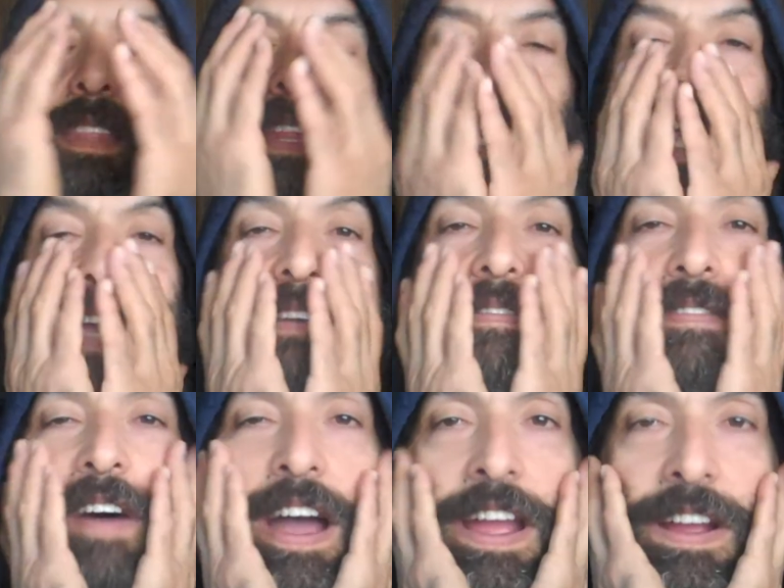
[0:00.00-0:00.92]
in the lake of
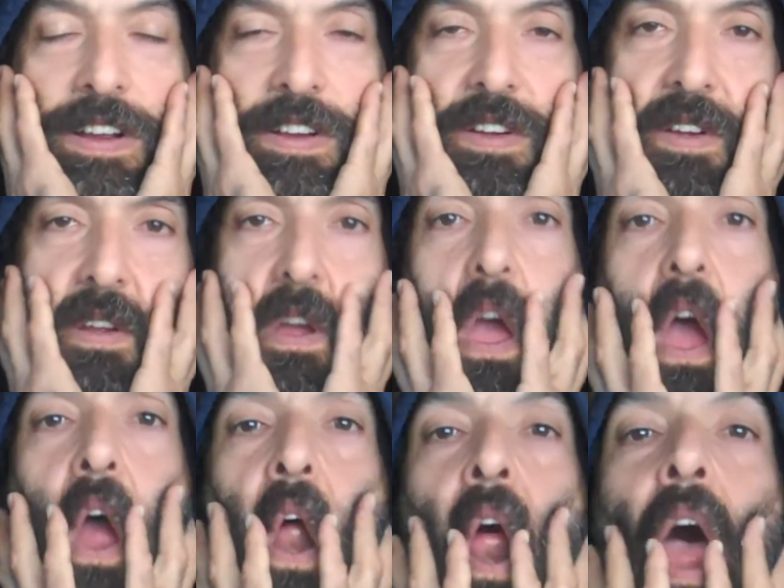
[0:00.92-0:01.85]
fire.
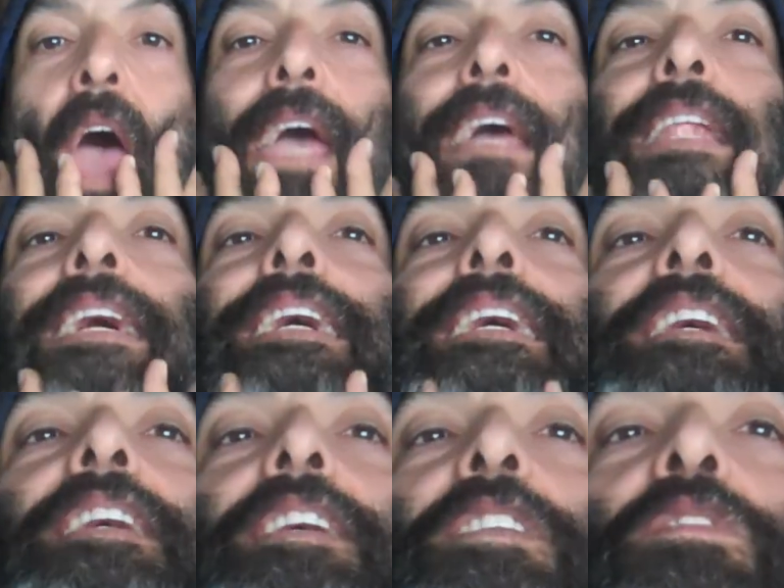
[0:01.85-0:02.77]
All right?
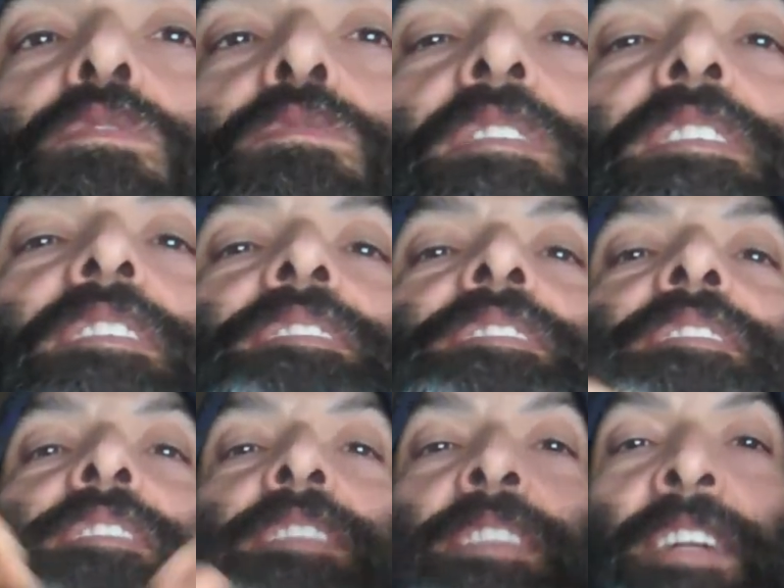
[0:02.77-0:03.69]
So this
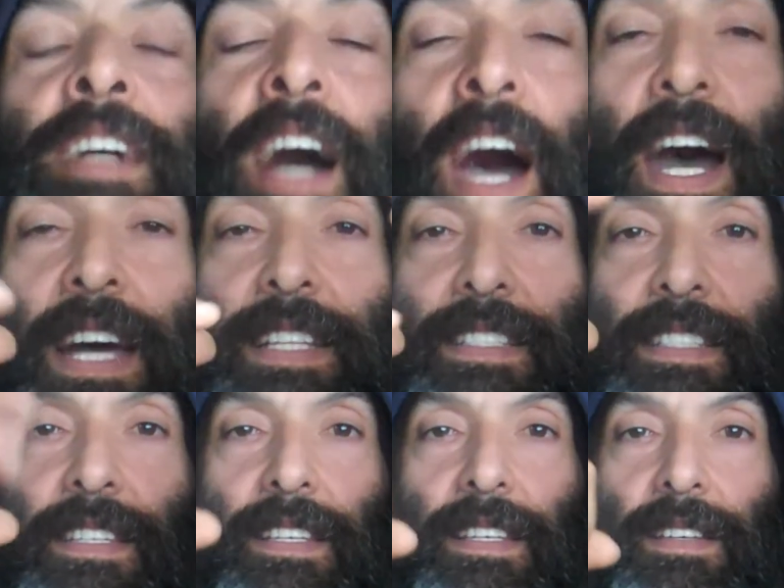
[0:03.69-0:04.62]
is the
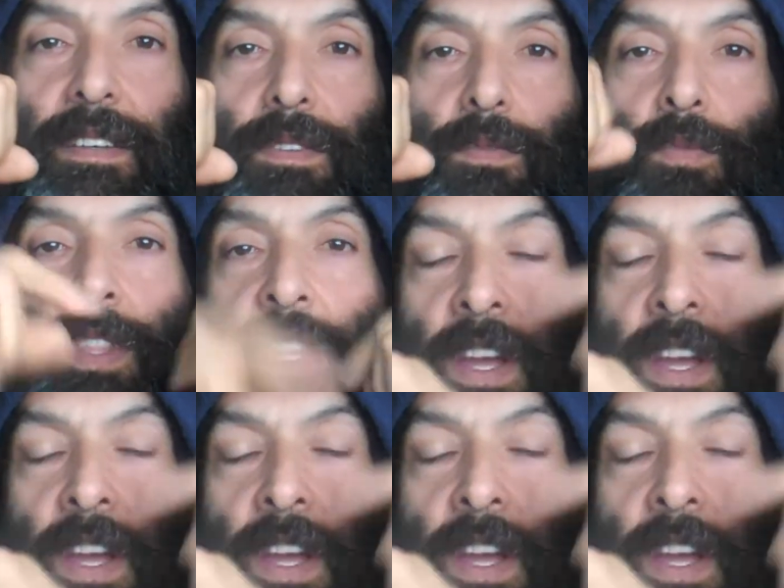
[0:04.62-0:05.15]
gods with